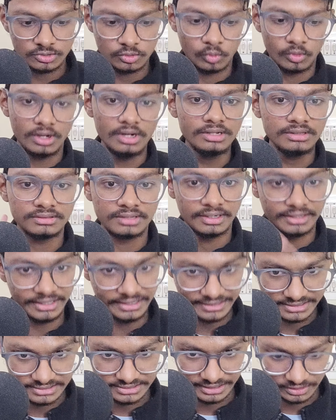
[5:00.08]
total 30
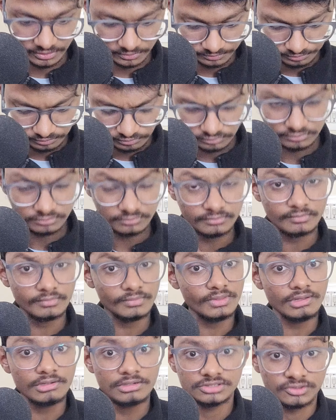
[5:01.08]
days right now.
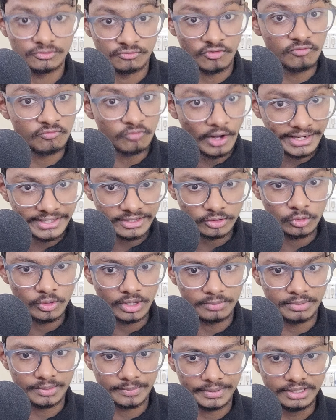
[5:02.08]
So from where you
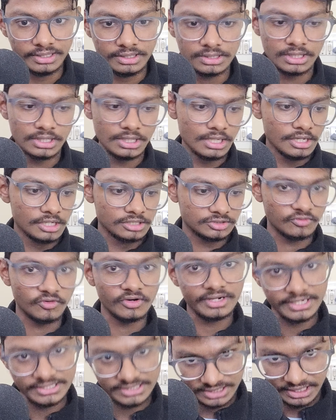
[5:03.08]
can prepare. So
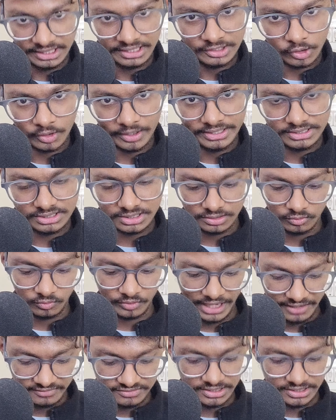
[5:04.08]
for digital electronics, we have